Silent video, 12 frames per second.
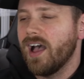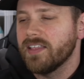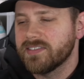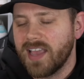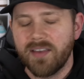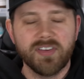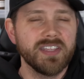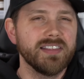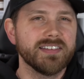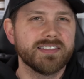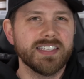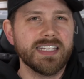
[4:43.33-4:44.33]
It's
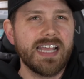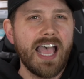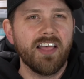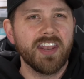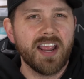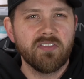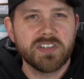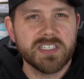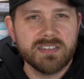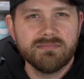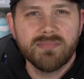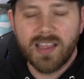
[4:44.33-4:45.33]
obviously an Allen
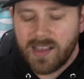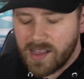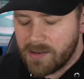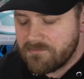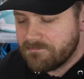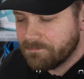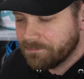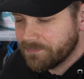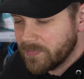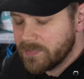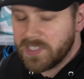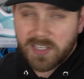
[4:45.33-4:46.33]
Iverson
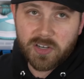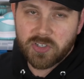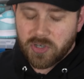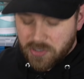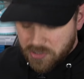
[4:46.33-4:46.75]
signature